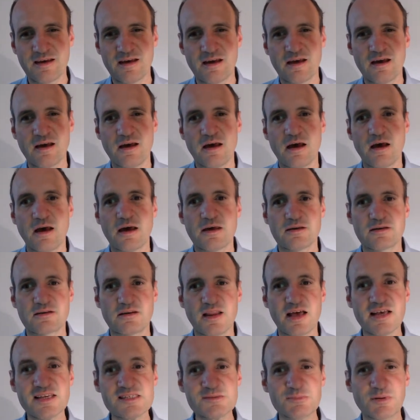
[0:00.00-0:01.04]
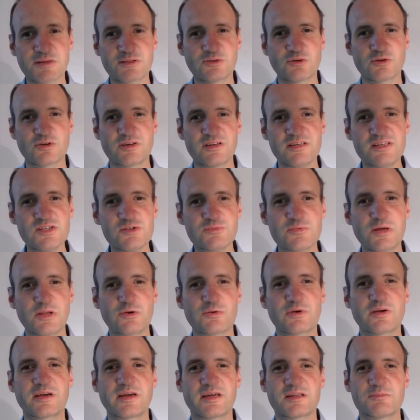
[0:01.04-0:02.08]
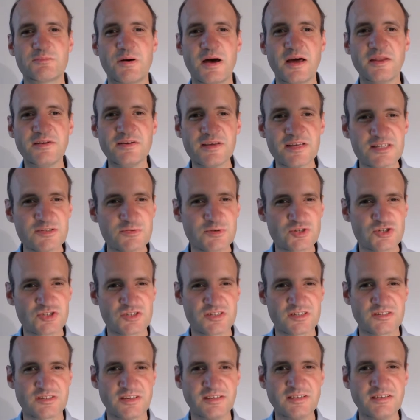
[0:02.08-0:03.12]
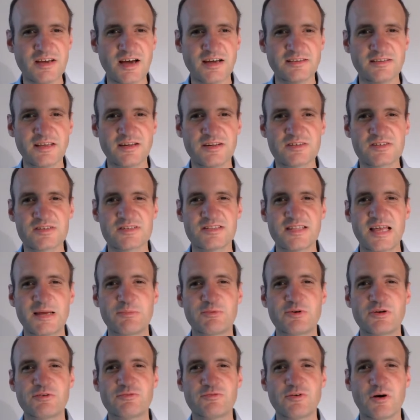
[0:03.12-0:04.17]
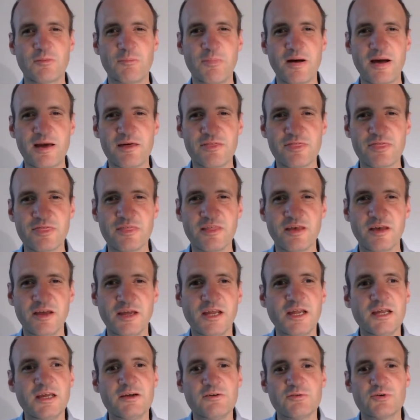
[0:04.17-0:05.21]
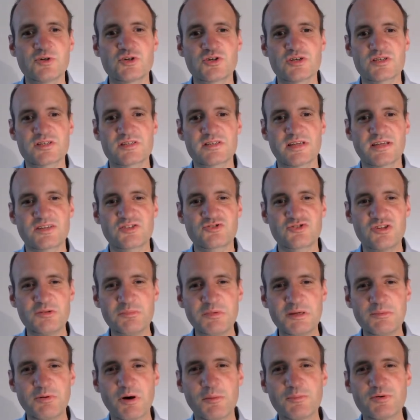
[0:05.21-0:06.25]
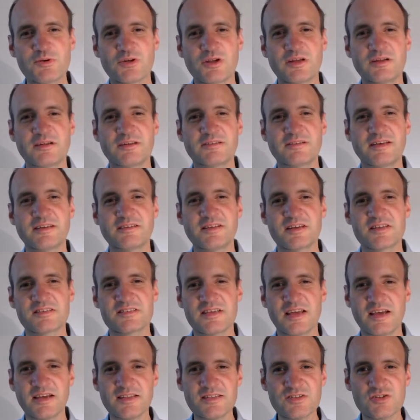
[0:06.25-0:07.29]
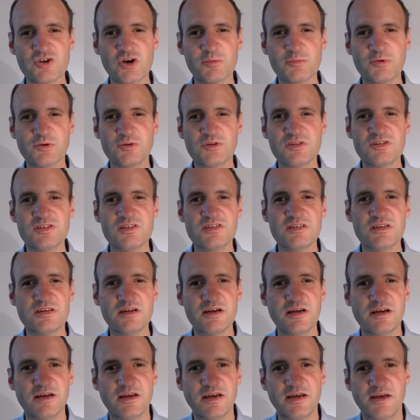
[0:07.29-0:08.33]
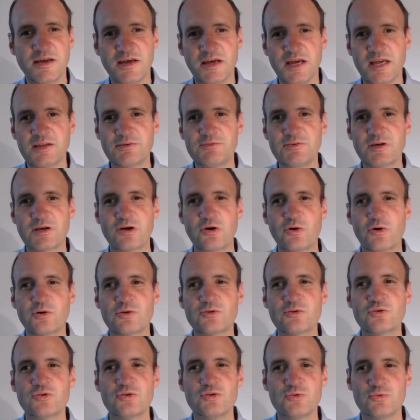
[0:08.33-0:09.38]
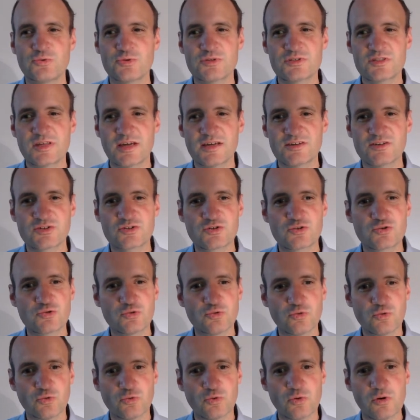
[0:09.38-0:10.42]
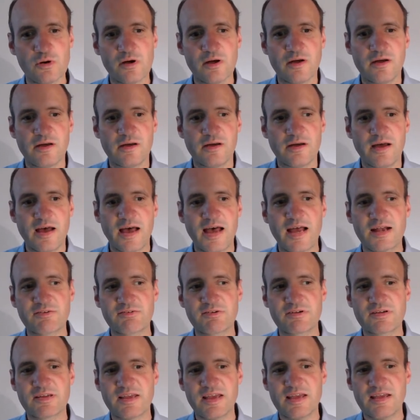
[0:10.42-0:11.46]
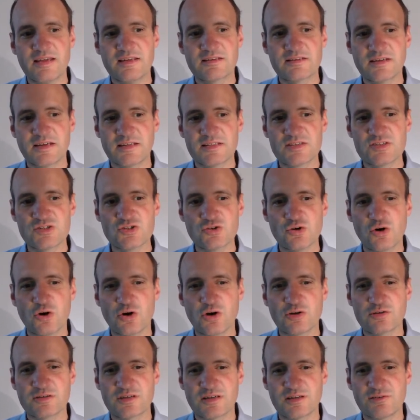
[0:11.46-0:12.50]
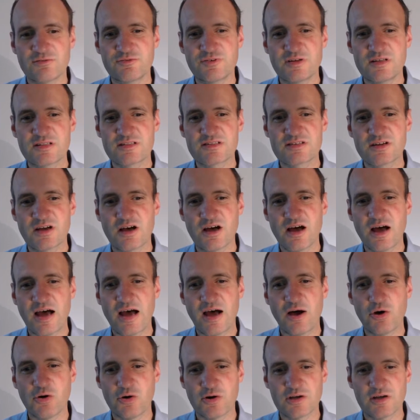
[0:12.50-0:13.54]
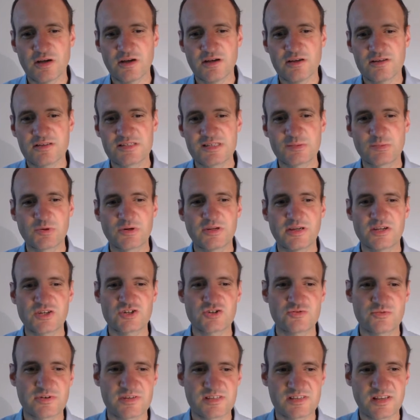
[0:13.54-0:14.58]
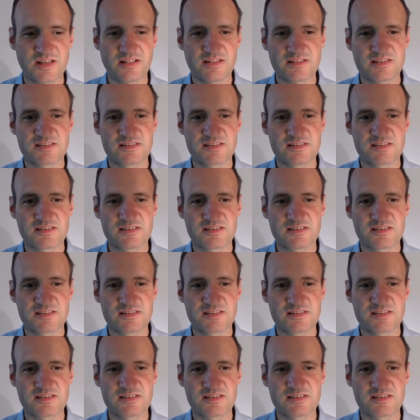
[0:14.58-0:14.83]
And last but not least, we are looking at Pandas, which is a data analysis library for Python, which is extremely popular in the data science community, and we are going to use that to aggregate and sort and filter our simulation results.